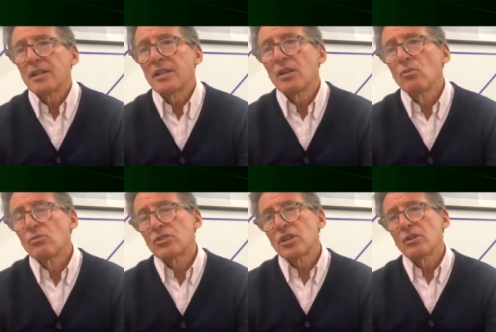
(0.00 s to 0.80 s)
I think
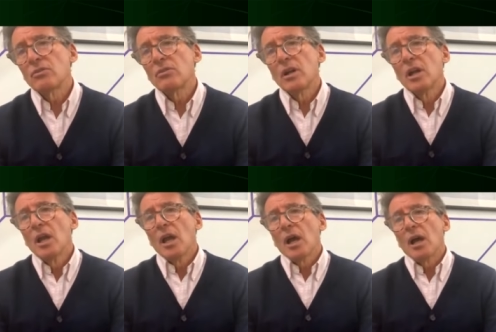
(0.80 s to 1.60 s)
also
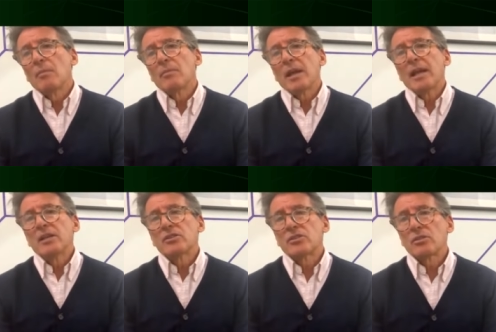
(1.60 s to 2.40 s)
um,
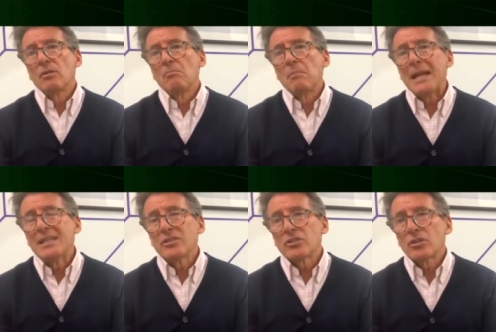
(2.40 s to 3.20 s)
it's
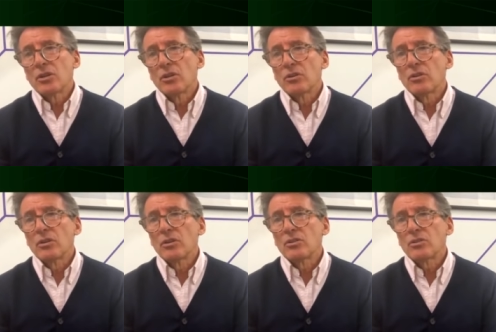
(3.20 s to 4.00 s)
meant
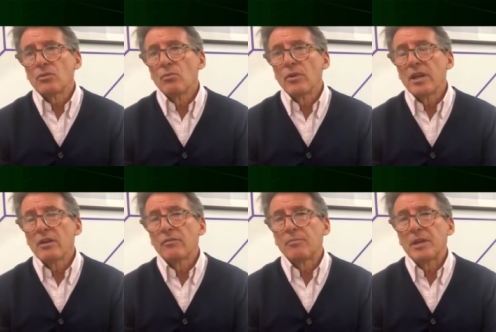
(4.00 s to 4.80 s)
that
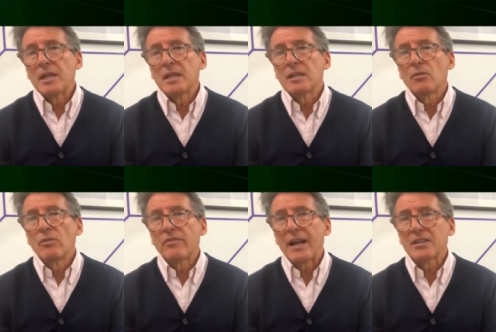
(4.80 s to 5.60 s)
we have been,
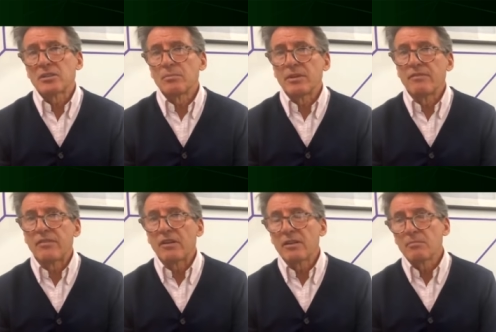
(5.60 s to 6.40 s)
we've had to be
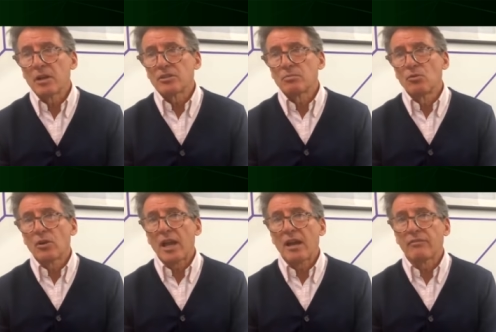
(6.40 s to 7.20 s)
very much
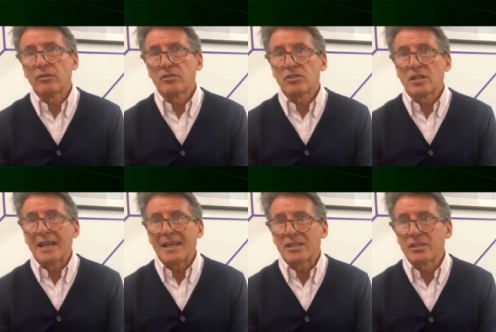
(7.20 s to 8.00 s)
more careful and
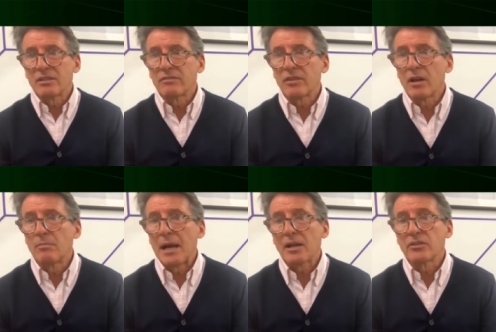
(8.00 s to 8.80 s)
selective
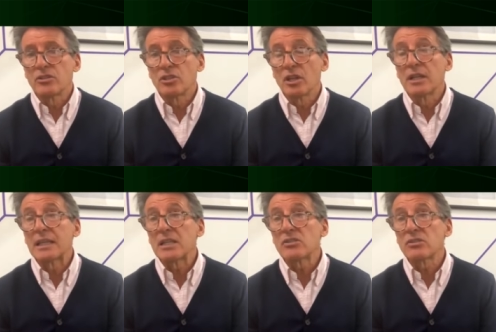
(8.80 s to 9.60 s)
about the
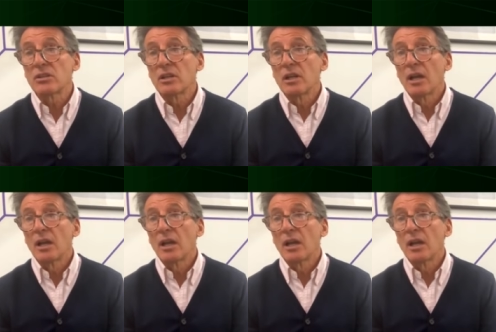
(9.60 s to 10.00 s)
journeys